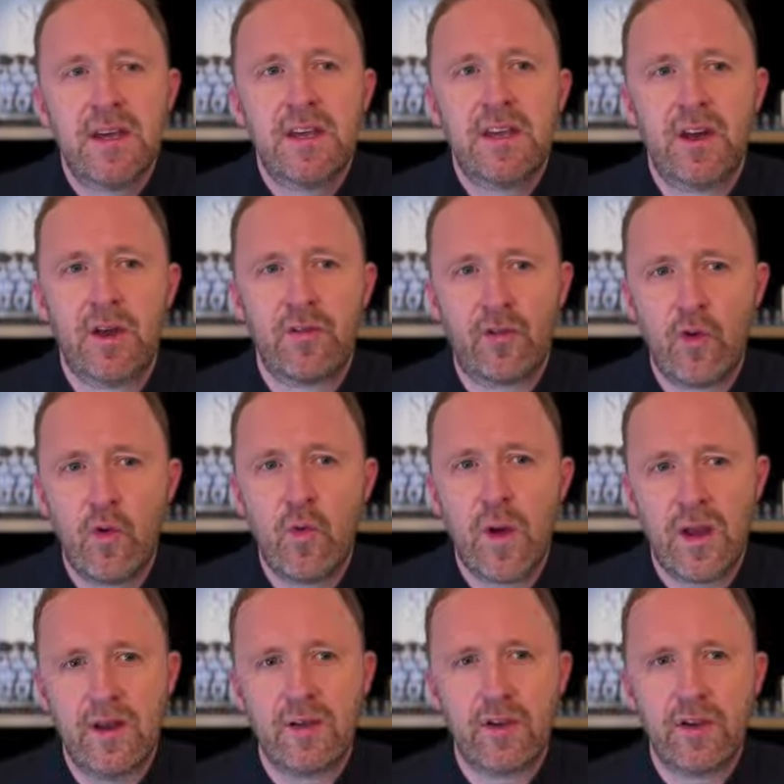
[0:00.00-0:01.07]
You know, it's all
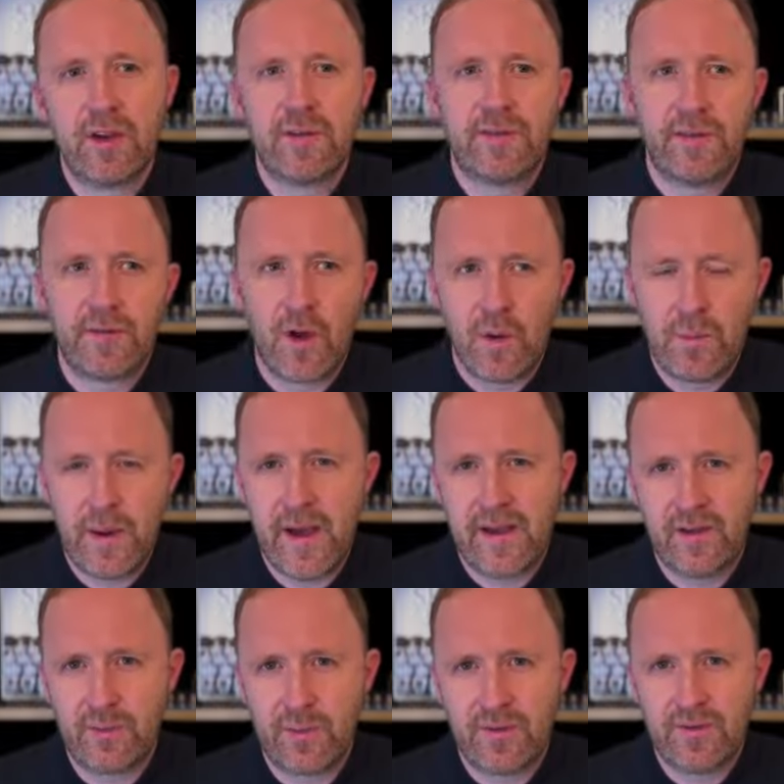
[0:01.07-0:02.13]
well and good if you've got
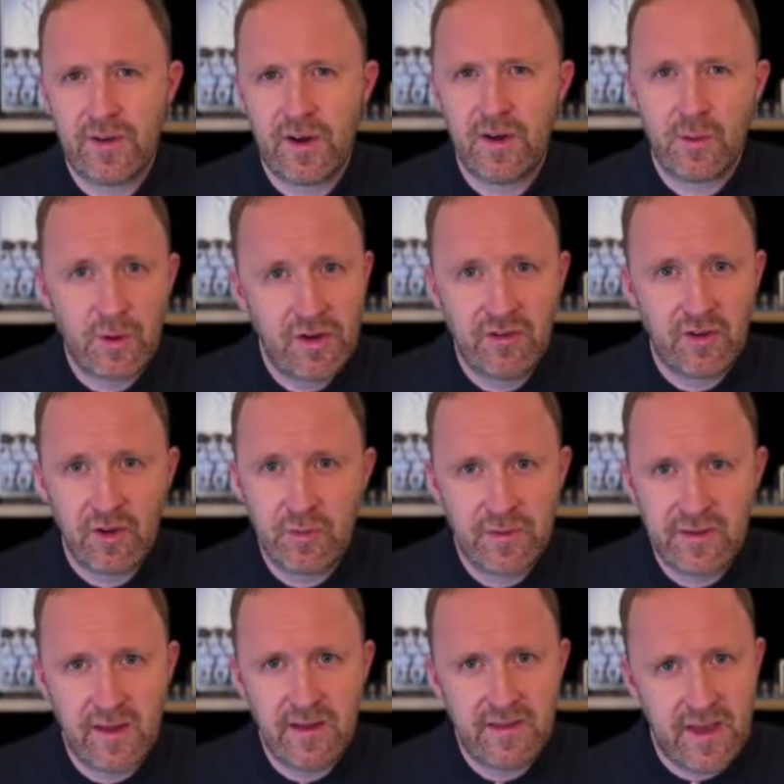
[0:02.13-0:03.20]
pace, but if you don't know what you're doing
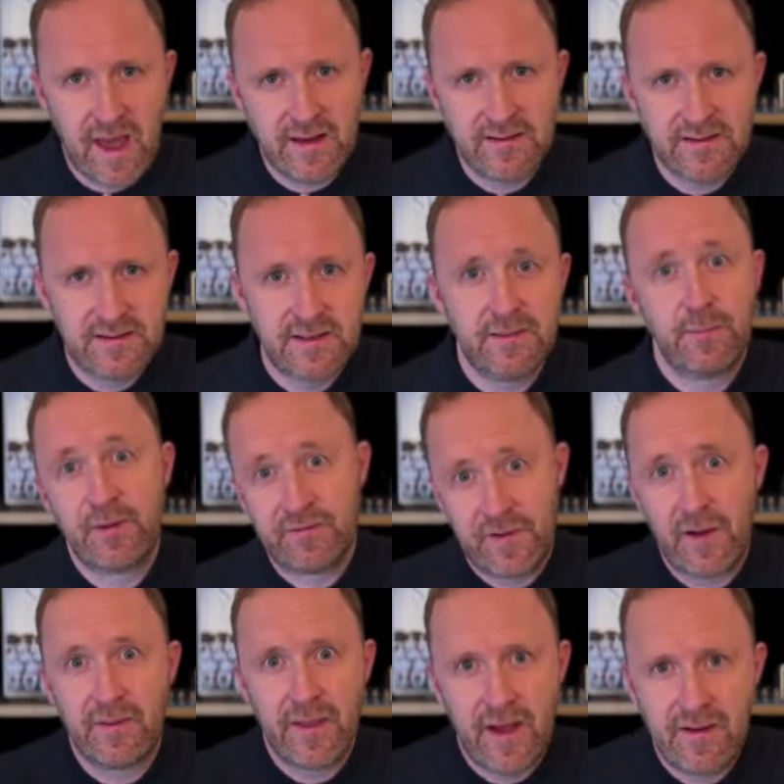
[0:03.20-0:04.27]
with it at the end, and we
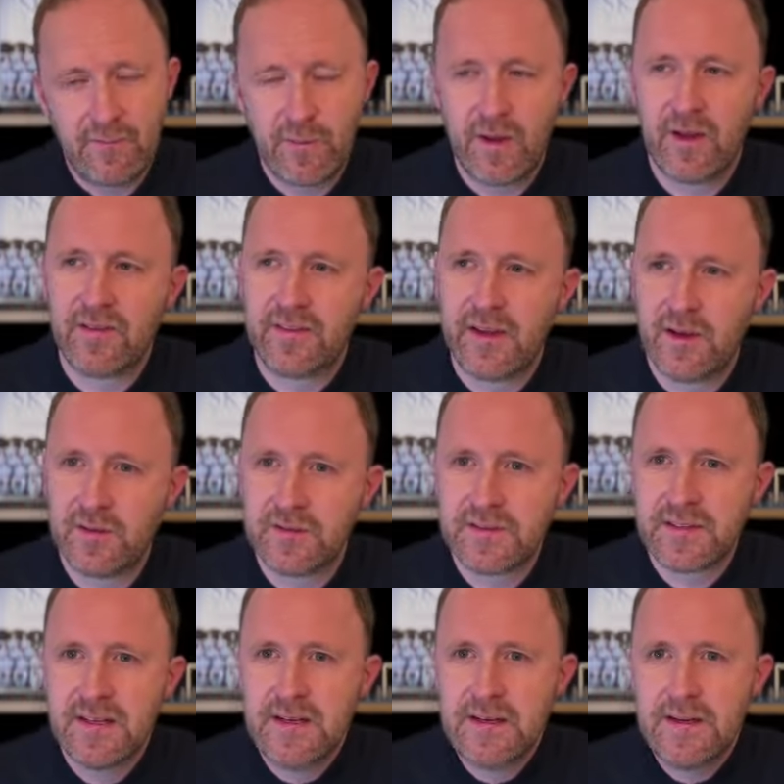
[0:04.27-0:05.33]
found that, haven't we, ourselves,
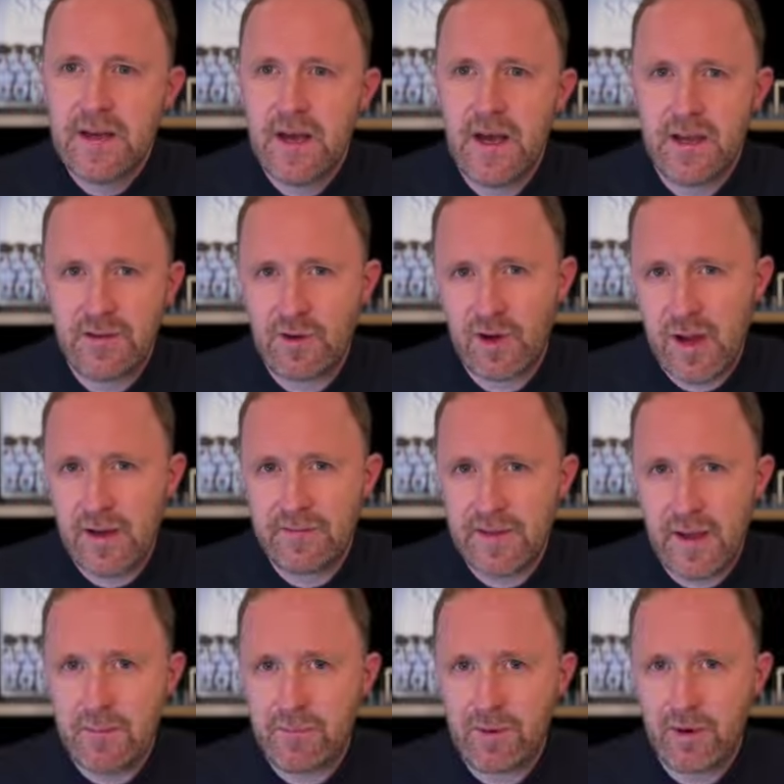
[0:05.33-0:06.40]
you've got to have the
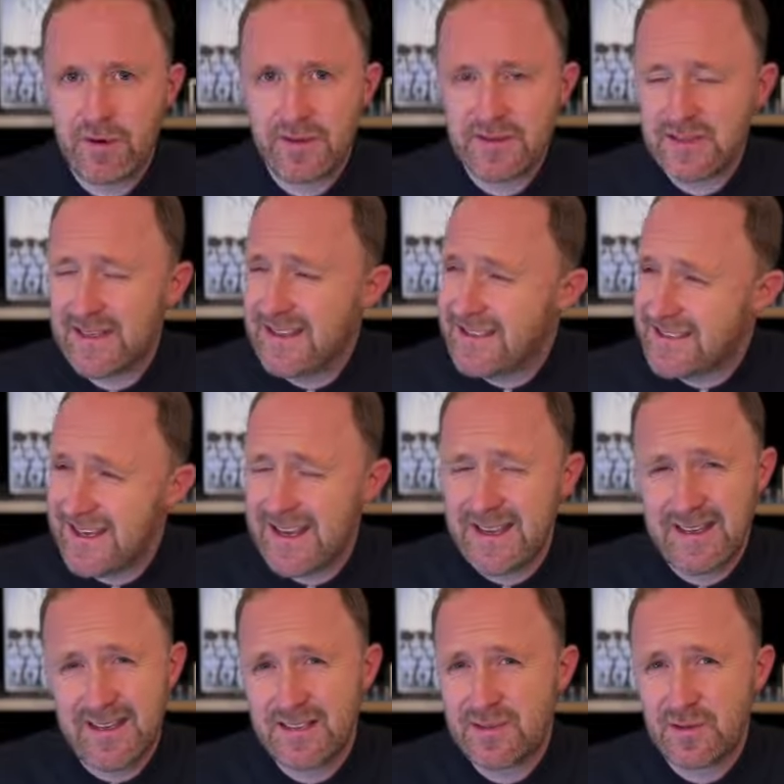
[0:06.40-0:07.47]
end product. And he
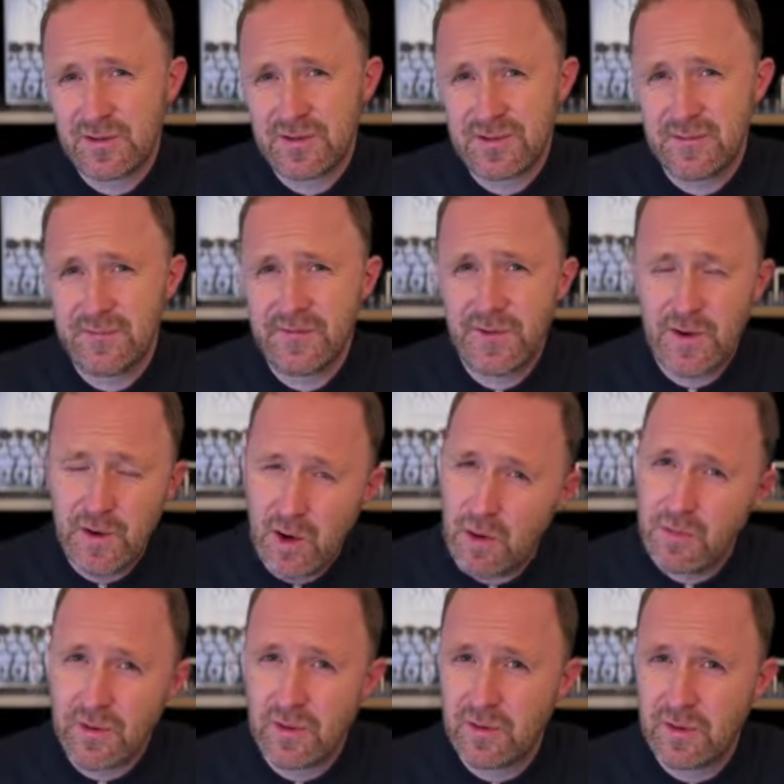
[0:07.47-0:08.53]
did. He scored some
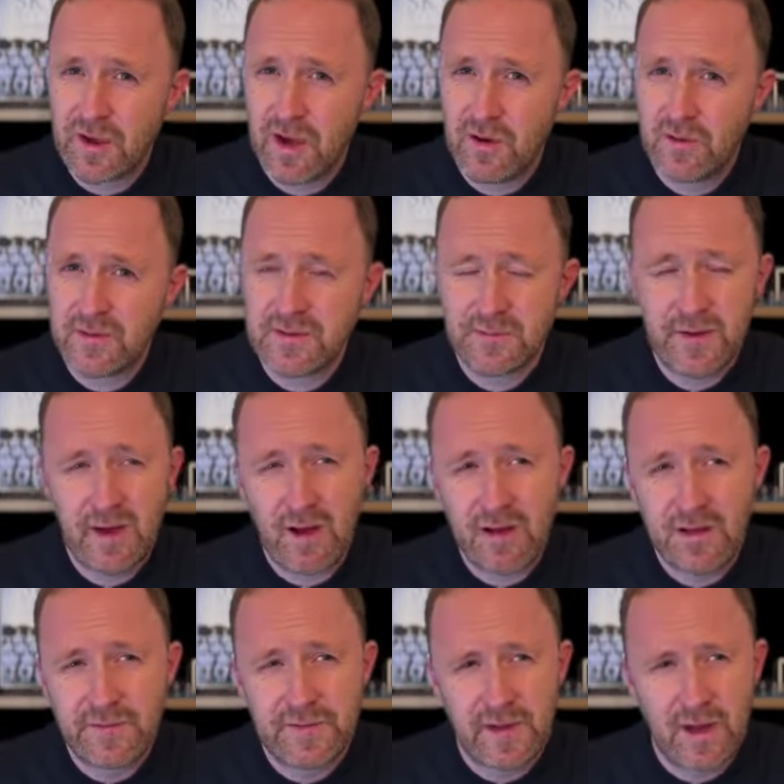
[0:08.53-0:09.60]
phenomenal goals. I mean, I
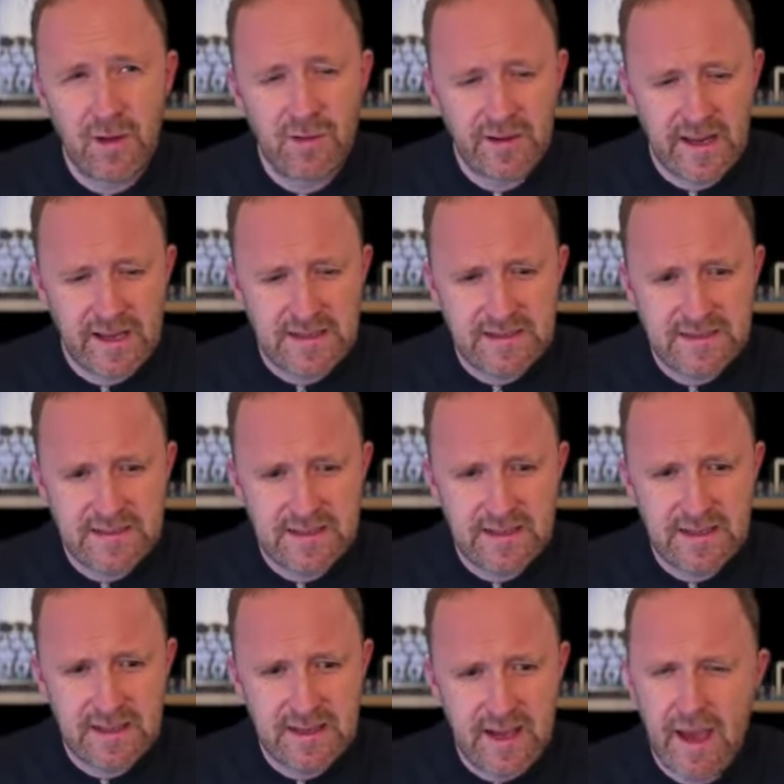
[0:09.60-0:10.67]
love the goal against
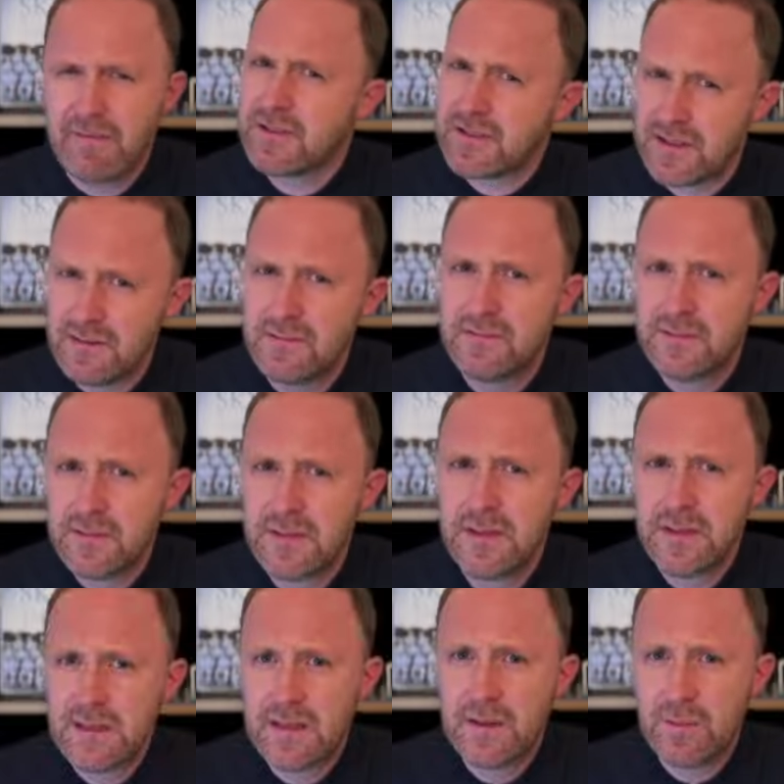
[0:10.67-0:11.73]
Everton
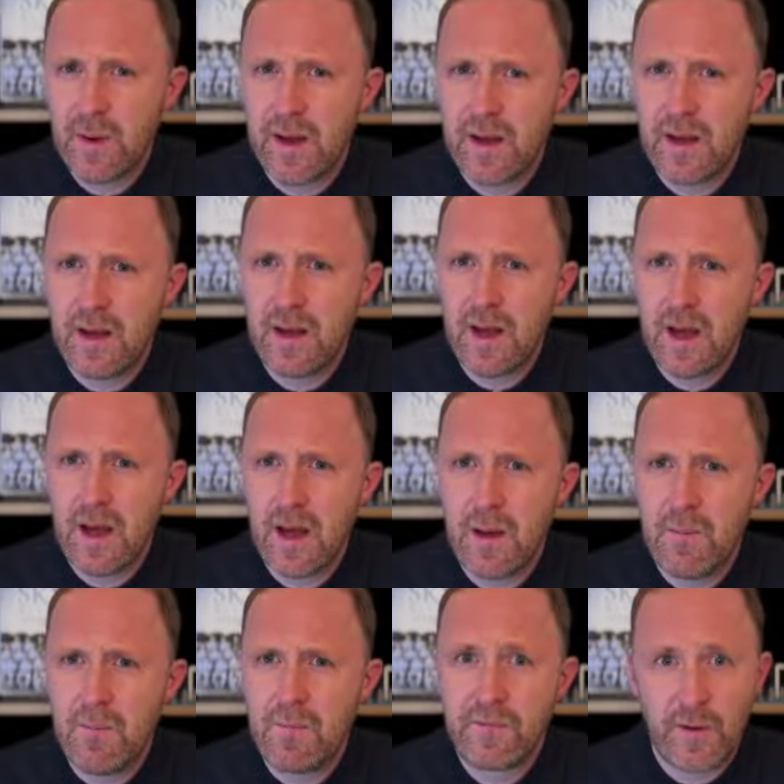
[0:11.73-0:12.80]
when
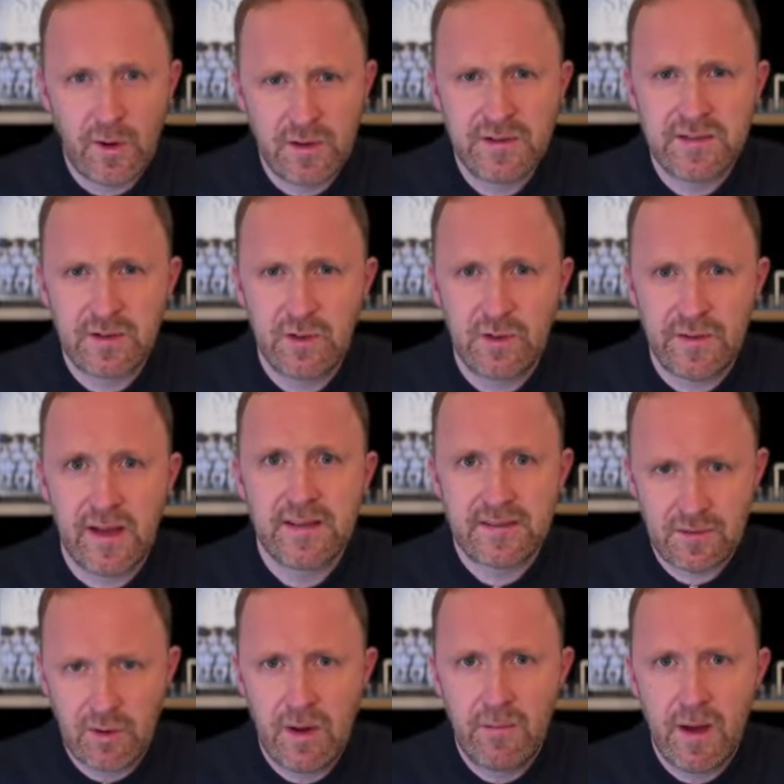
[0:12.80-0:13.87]
Froggatt scored that
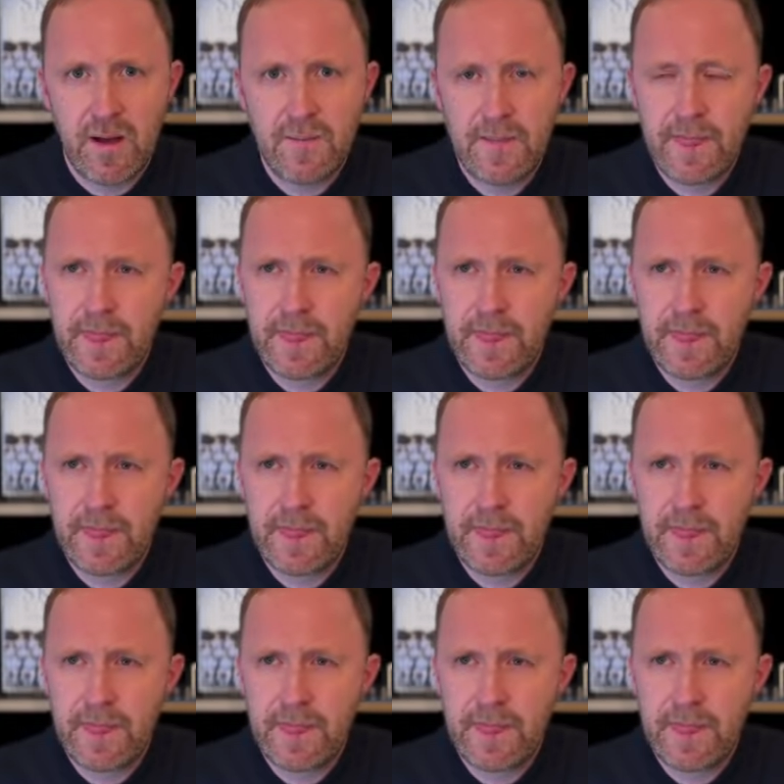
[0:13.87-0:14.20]
screamer.